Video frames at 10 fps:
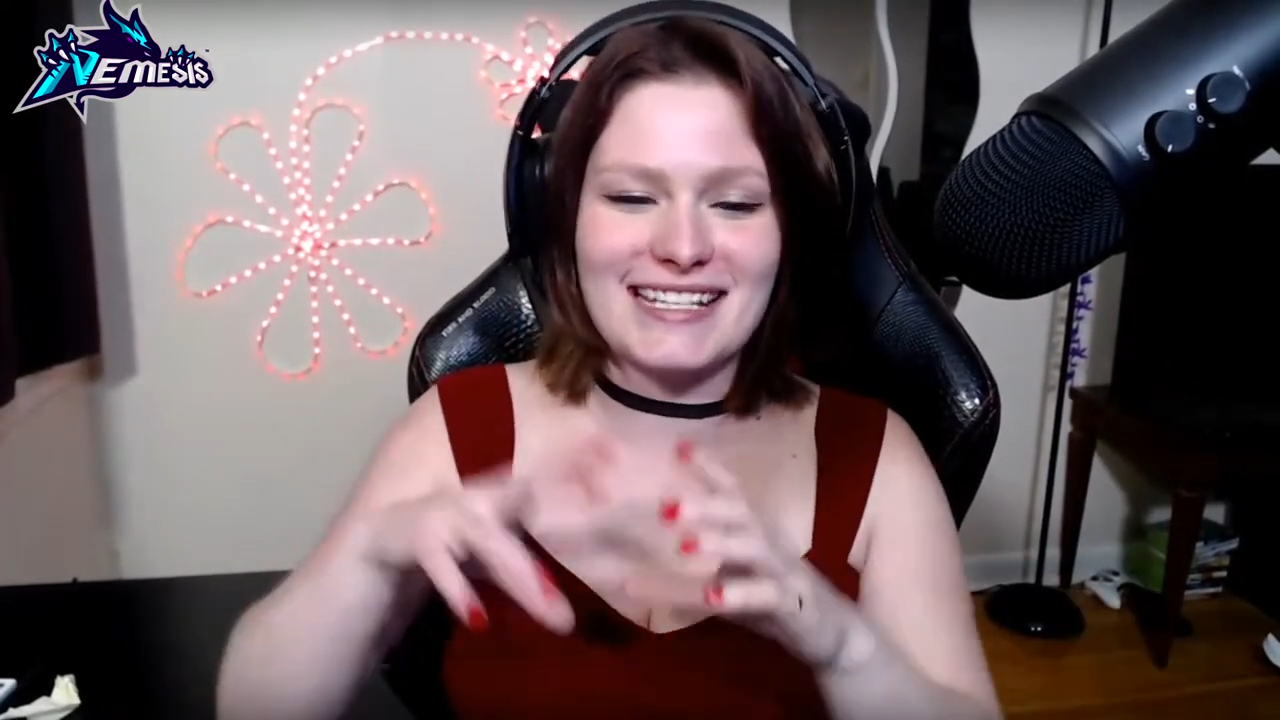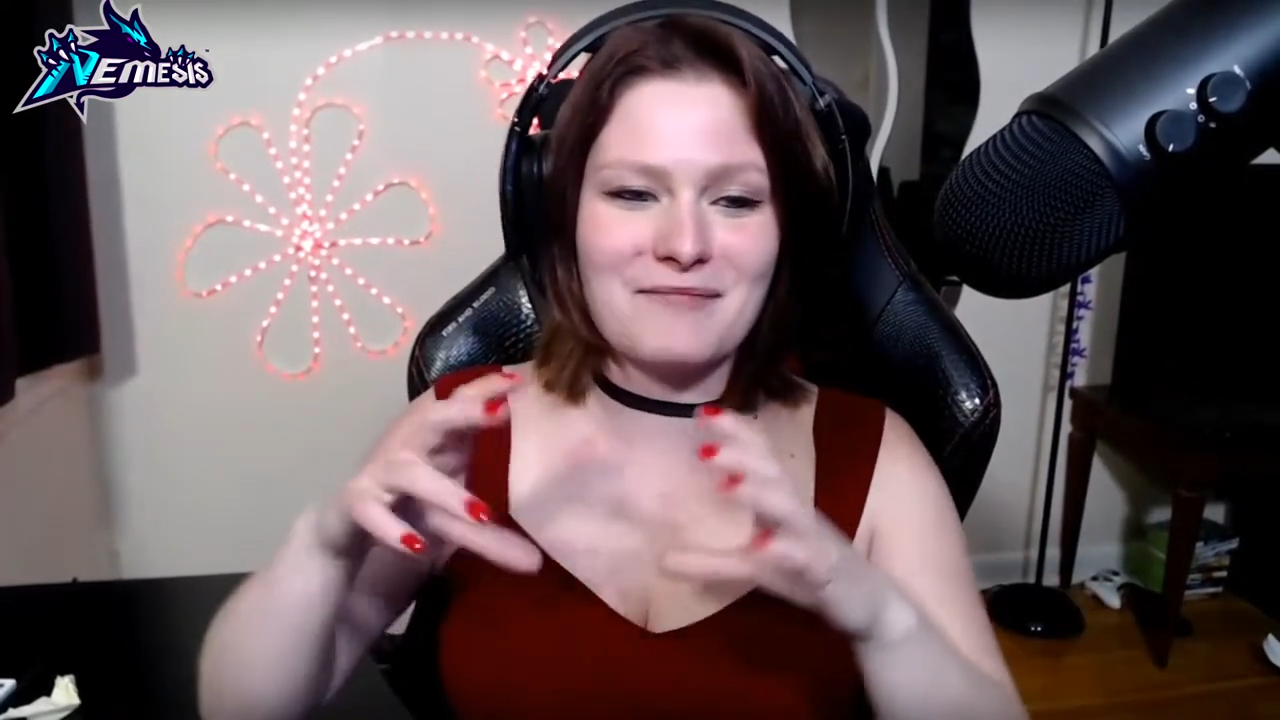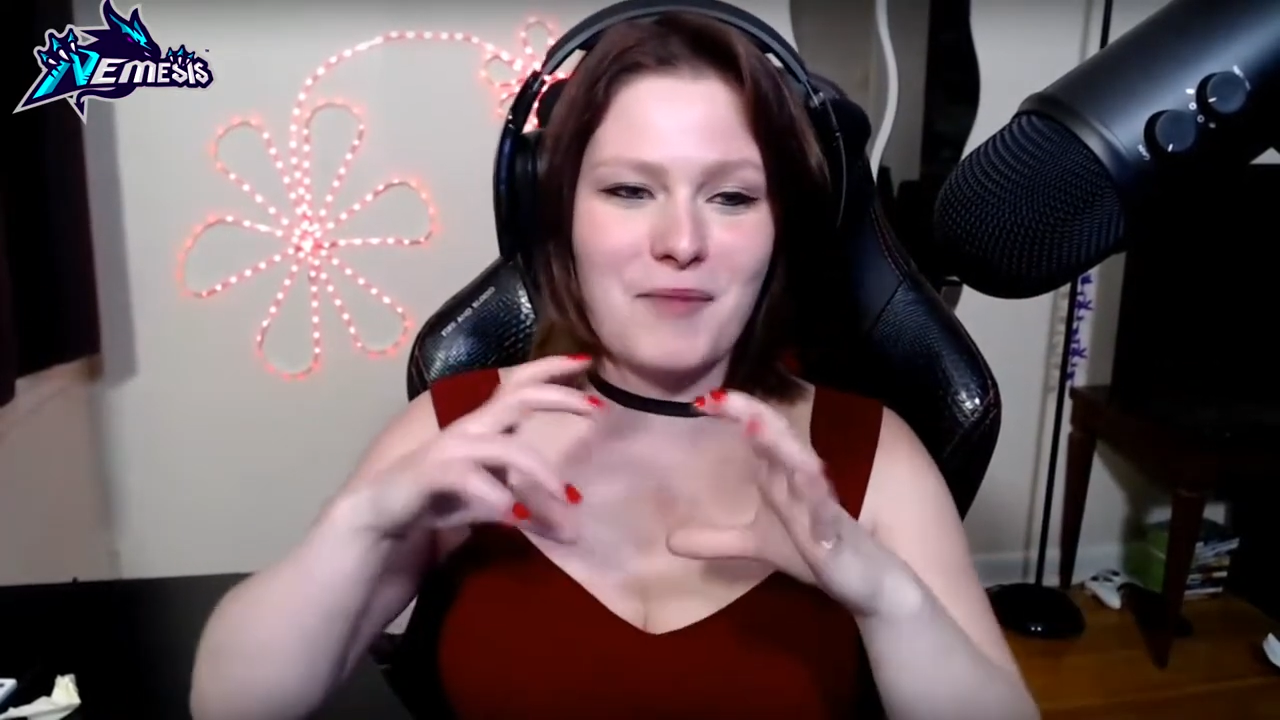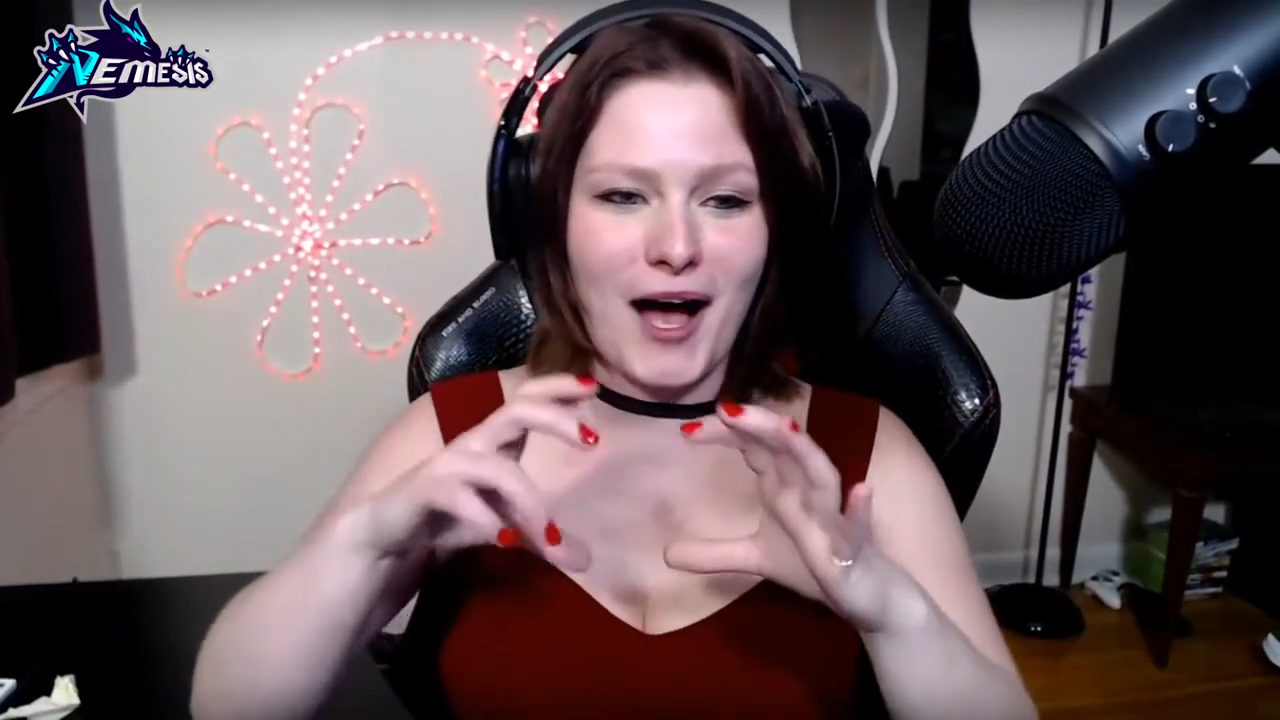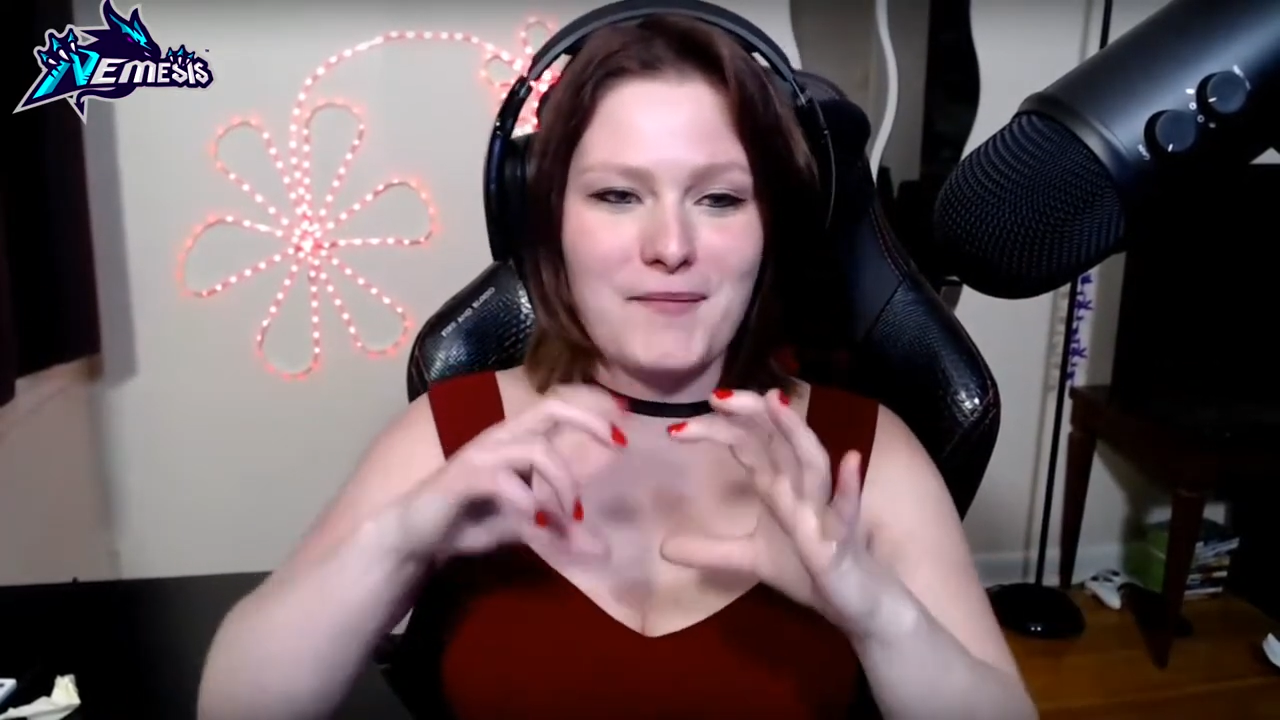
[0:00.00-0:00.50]

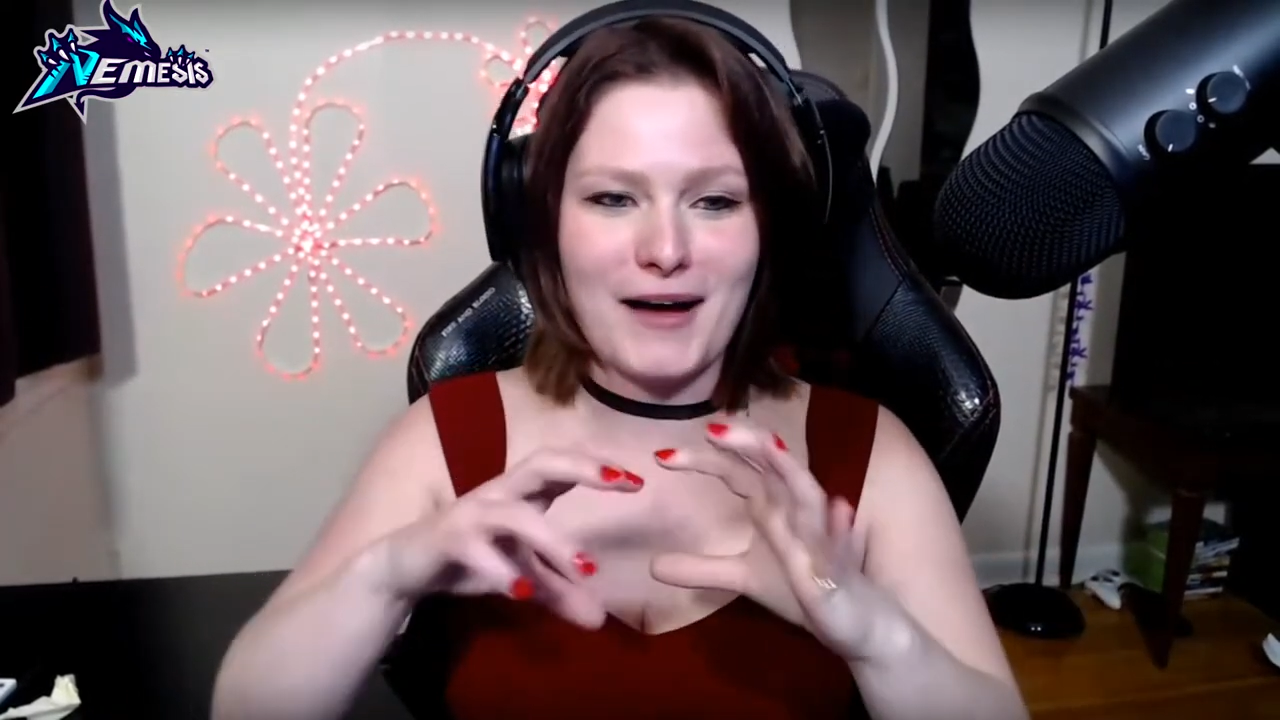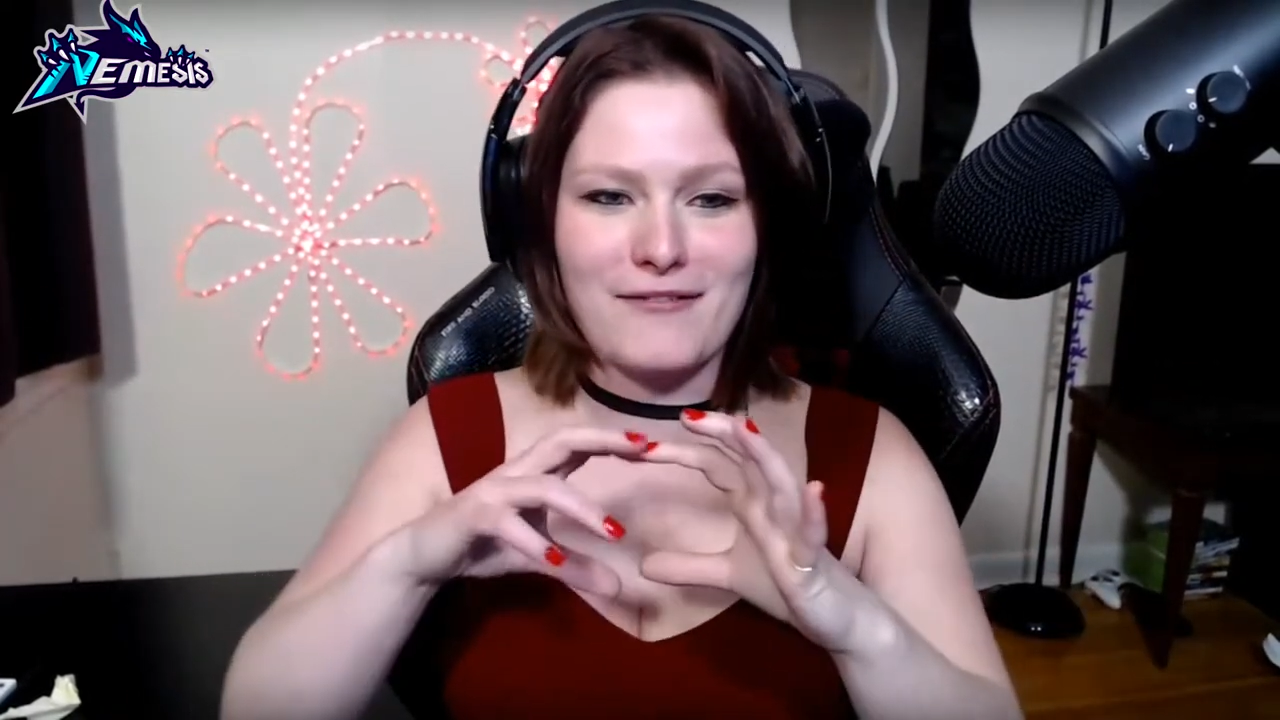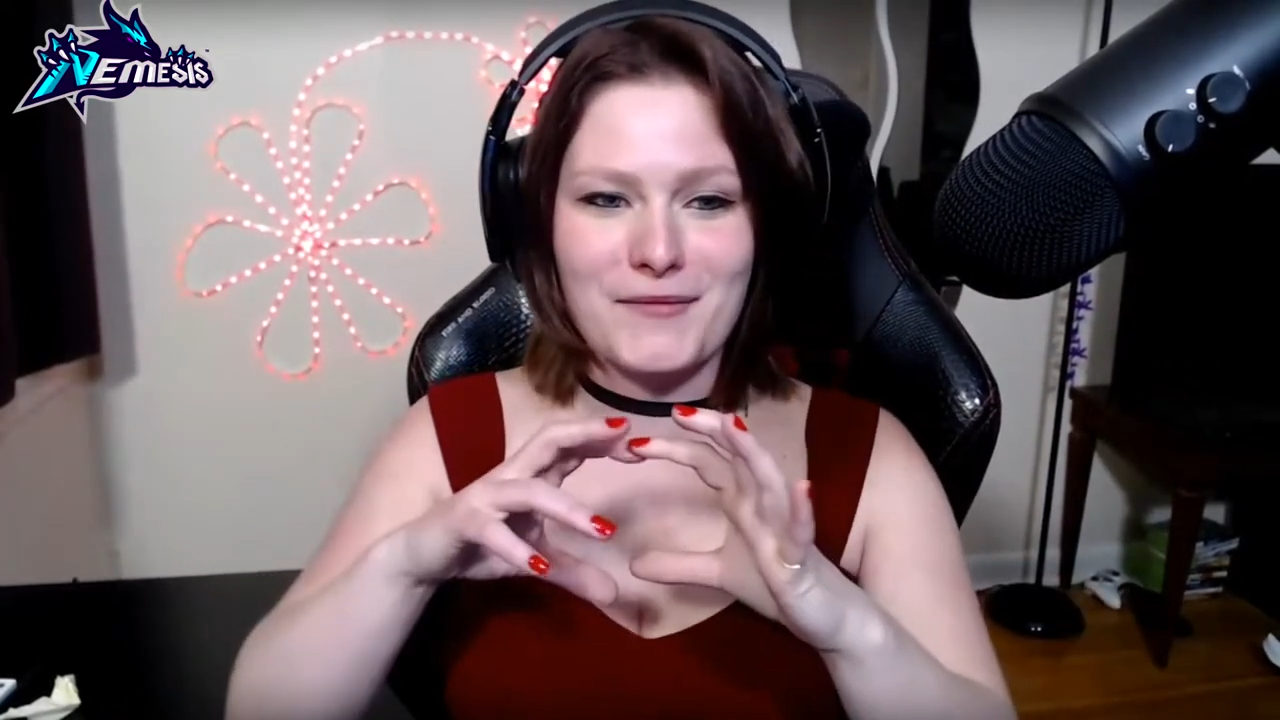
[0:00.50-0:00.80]
didn't pop up